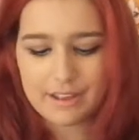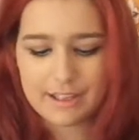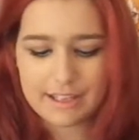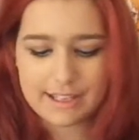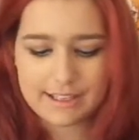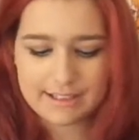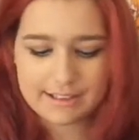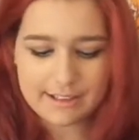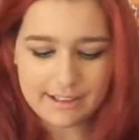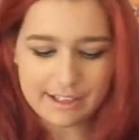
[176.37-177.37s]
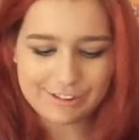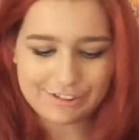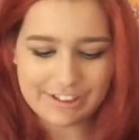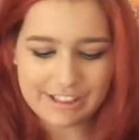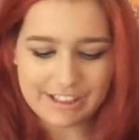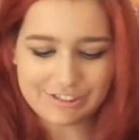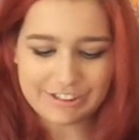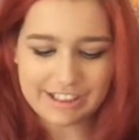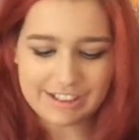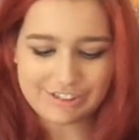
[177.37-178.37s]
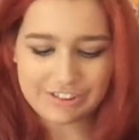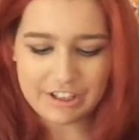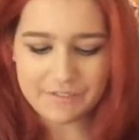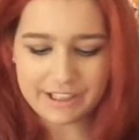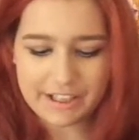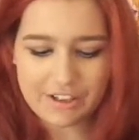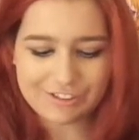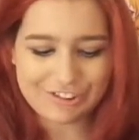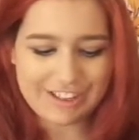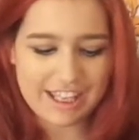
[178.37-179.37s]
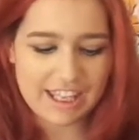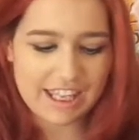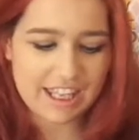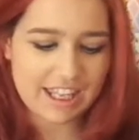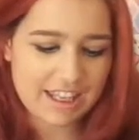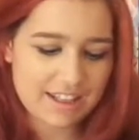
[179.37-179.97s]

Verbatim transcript: And let's see, let's see, let's see how it looks. Uh,